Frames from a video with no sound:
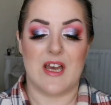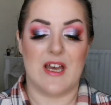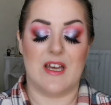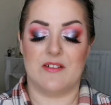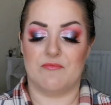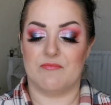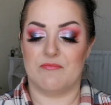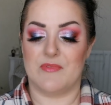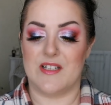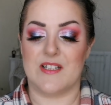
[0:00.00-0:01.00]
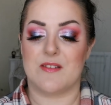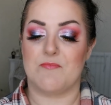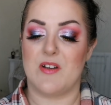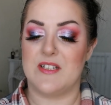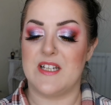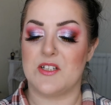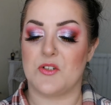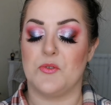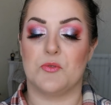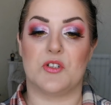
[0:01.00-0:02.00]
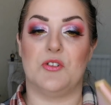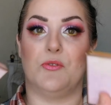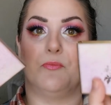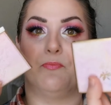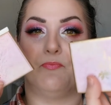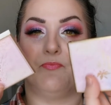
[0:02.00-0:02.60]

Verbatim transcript: And it's identical to